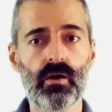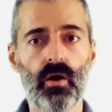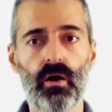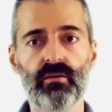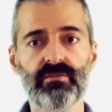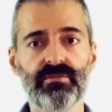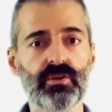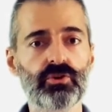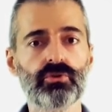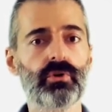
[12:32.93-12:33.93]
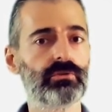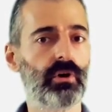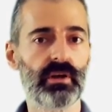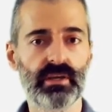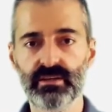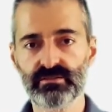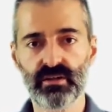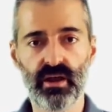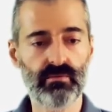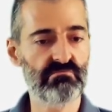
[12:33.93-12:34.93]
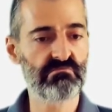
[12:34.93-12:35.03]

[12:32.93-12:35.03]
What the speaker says: of the euro dollar yesterday?